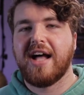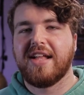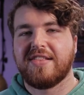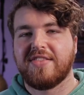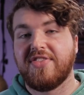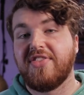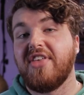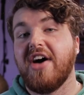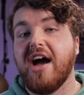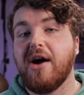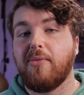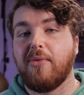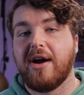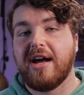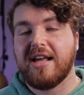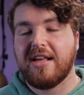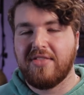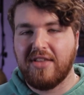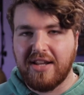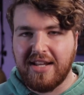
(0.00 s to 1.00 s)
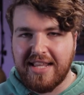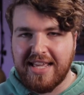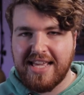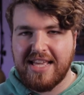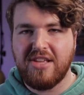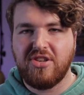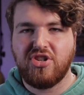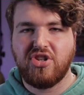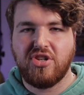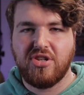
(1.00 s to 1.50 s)
as that way they'll
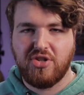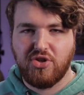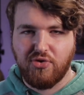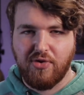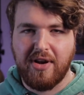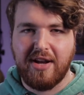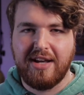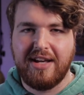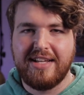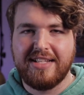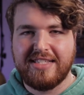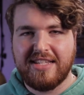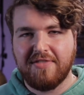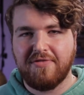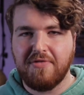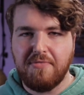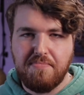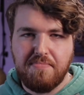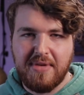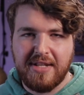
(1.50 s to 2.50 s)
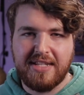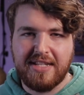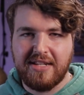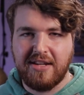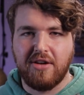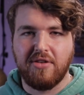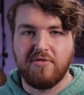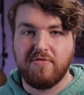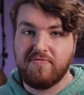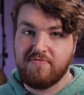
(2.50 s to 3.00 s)
each trigger a different MIDI
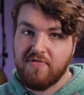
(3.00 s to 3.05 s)
note